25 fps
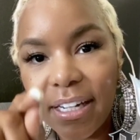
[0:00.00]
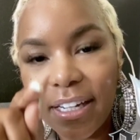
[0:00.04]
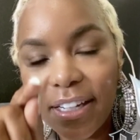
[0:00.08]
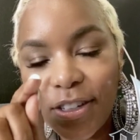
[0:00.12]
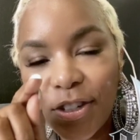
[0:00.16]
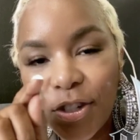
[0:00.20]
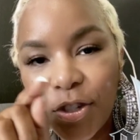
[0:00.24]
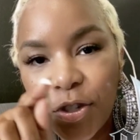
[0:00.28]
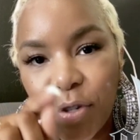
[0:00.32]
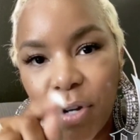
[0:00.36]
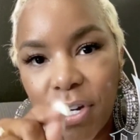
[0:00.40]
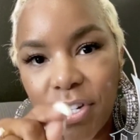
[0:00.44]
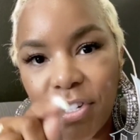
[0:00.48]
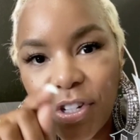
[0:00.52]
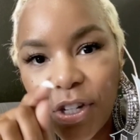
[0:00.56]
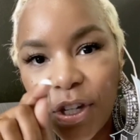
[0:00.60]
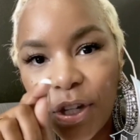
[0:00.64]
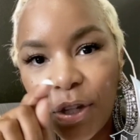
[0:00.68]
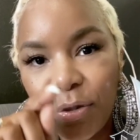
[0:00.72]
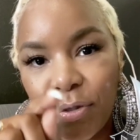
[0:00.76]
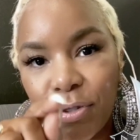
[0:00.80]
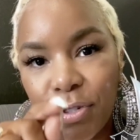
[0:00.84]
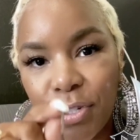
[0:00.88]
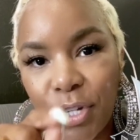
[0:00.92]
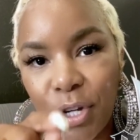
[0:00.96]
It's
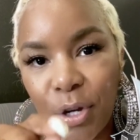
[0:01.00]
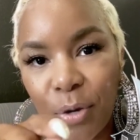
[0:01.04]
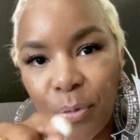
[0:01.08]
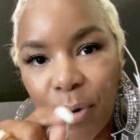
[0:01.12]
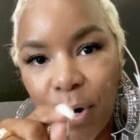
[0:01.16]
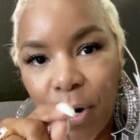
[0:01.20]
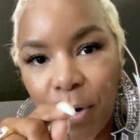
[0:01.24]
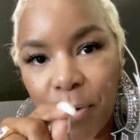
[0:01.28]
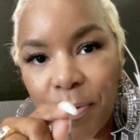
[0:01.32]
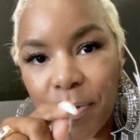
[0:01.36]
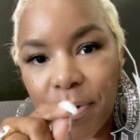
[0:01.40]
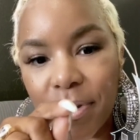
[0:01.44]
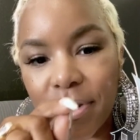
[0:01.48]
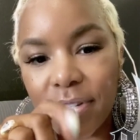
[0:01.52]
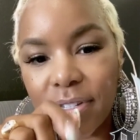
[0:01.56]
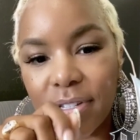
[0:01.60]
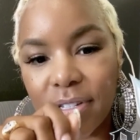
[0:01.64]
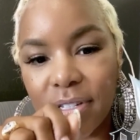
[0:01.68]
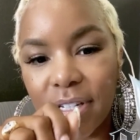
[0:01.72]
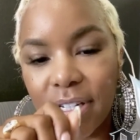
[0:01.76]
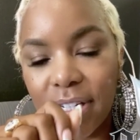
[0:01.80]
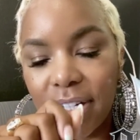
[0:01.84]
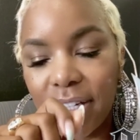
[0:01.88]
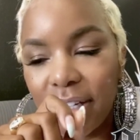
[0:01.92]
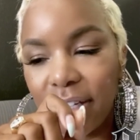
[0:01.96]
stretching you to your purpose.
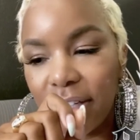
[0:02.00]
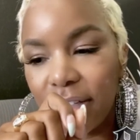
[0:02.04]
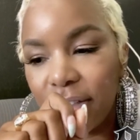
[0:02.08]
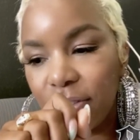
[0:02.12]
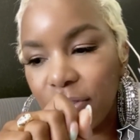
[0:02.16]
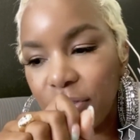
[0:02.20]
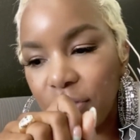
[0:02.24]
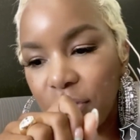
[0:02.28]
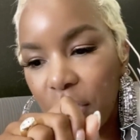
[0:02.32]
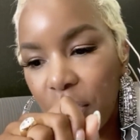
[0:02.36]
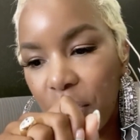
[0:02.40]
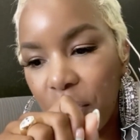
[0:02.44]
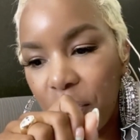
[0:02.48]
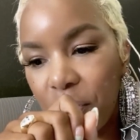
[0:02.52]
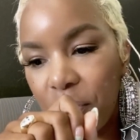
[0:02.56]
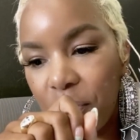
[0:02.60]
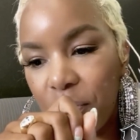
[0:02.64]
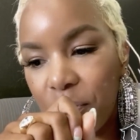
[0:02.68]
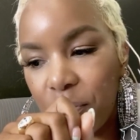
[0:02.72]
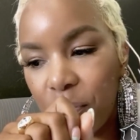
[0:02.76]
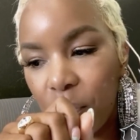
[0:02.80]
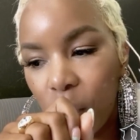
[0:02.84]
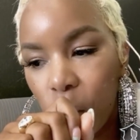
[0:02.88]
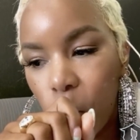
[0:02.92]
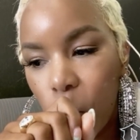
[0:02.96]

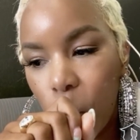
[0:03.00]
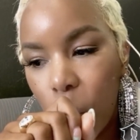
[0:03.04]
So